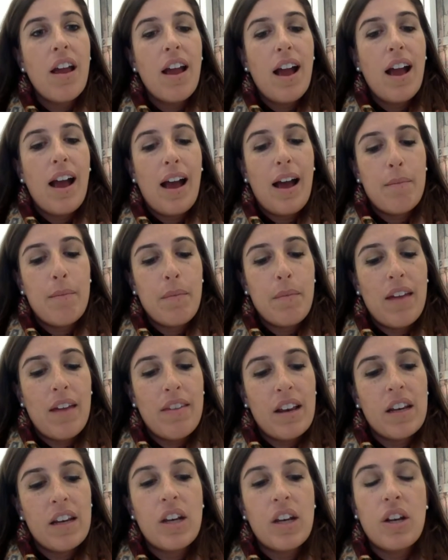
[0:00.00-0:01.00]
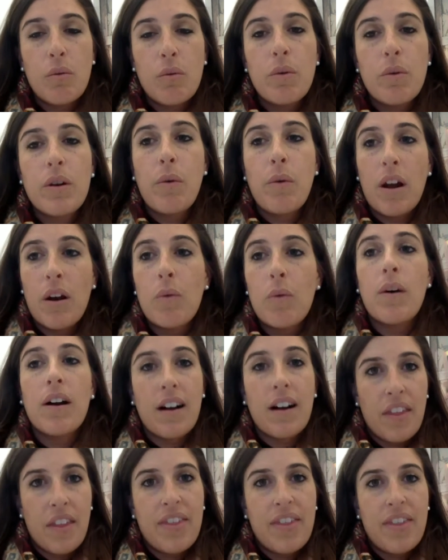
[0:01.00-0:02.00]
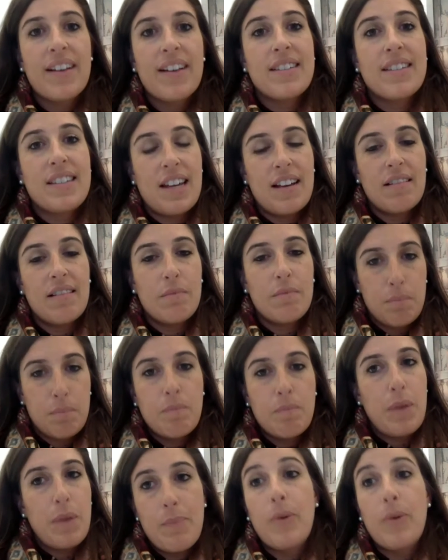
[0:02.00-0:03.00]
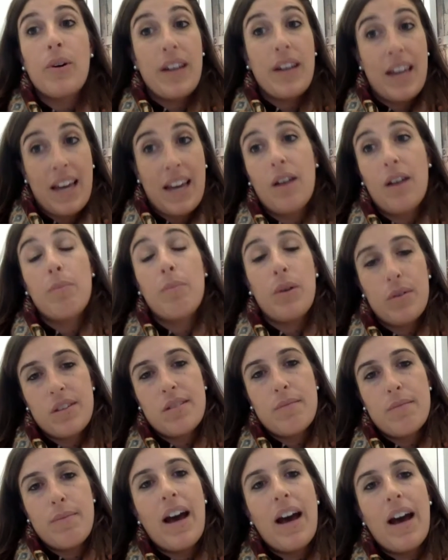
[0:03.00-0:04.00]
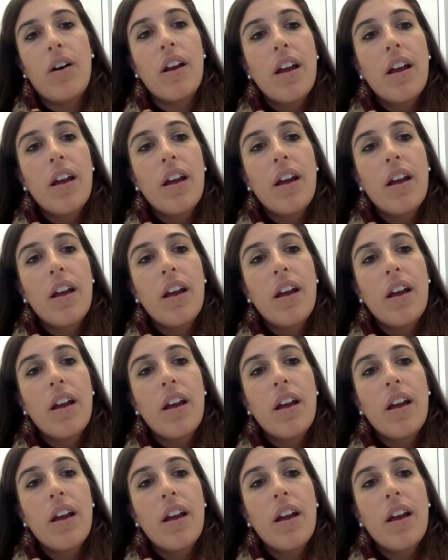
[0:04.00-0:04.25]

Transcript: and then we want to work on things that people care most about.